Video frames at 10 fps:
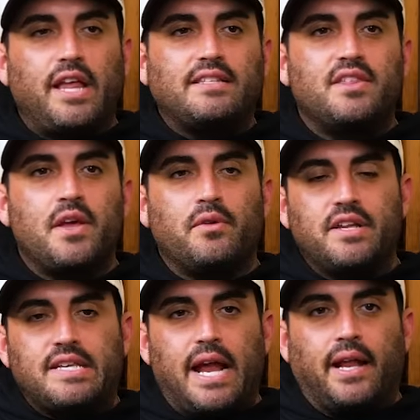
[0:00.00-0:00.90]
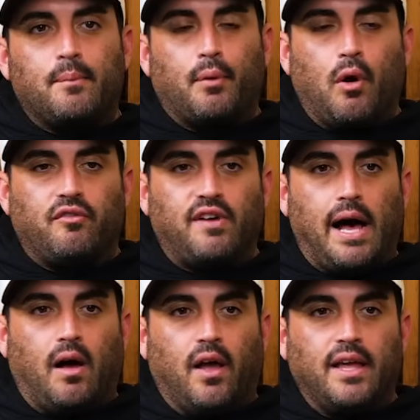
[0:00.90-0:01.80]
that's the thing with a dating
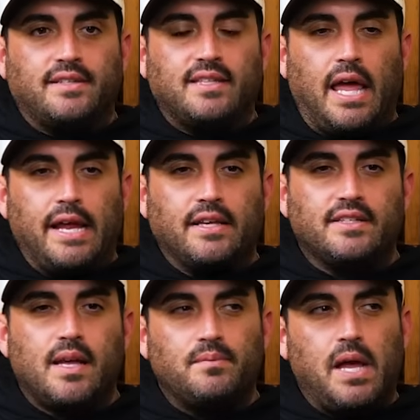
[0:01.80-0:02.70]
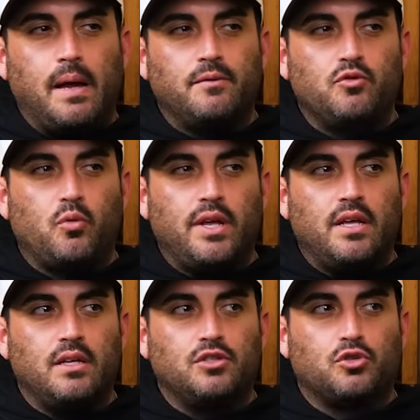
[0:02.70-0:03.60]
profile. It's like sometimes
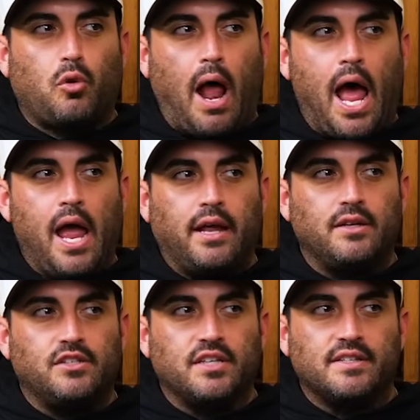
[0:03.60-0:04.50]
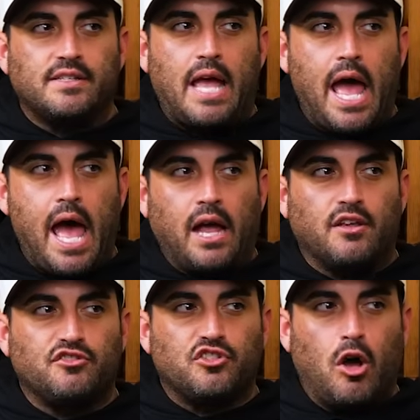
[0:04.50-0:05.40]
we try to
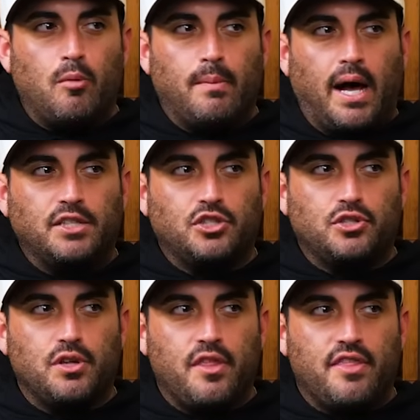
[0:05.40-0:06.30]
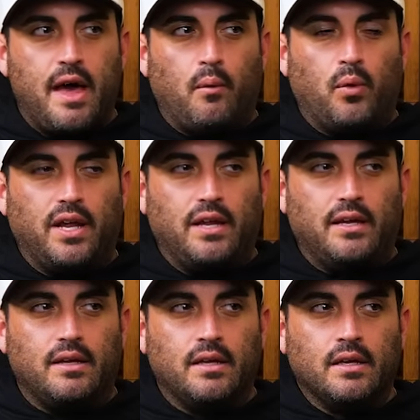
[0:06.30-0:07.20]
zag so much that
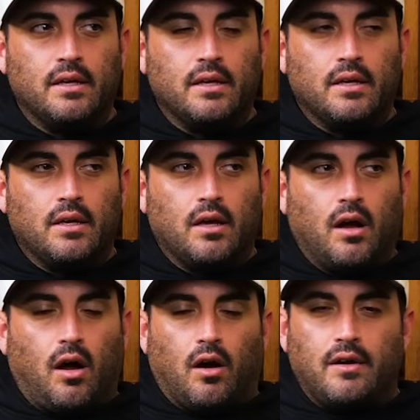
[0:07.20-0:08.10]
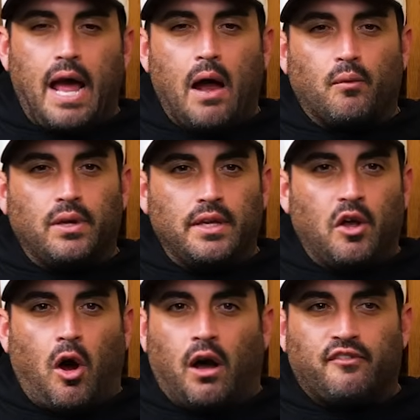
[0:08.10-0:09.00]
we are not
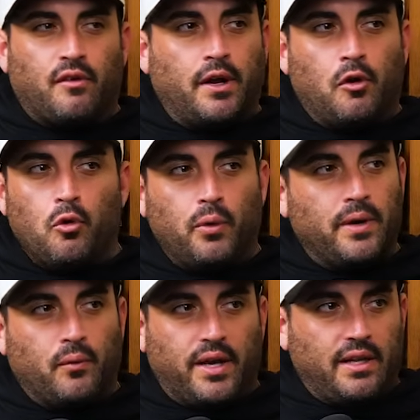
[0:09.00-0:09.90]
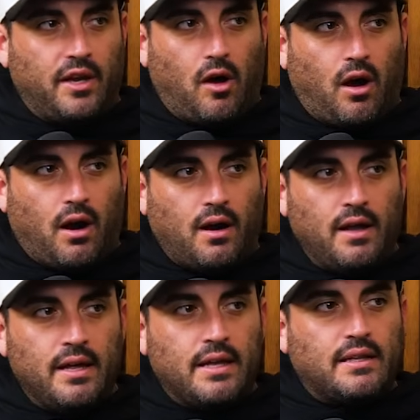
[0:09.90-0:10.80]
really offering who we really are.
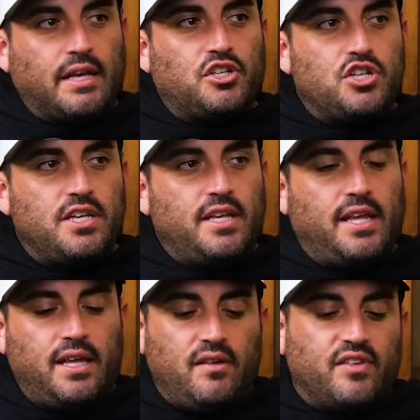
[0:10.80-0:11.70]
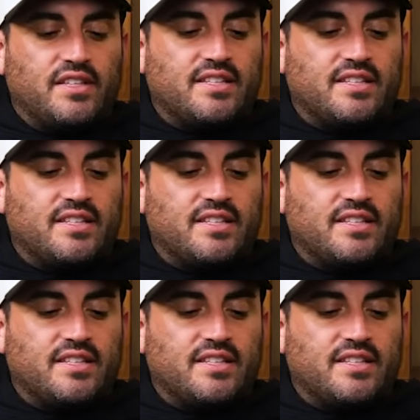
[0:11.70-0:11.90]
Like he even